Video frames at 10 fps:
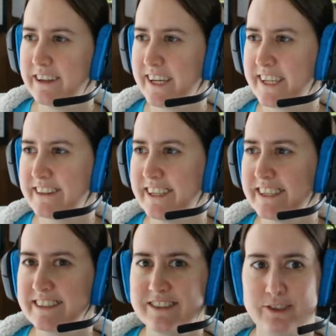I'd like
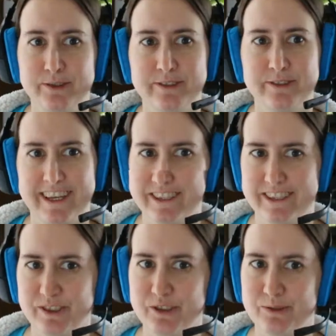to say
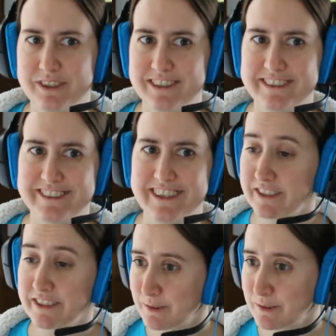hello to our
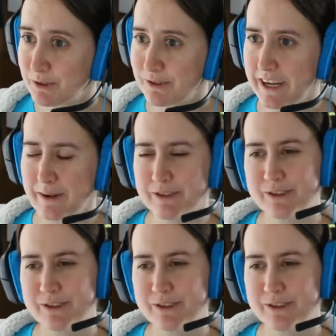7 subscribers.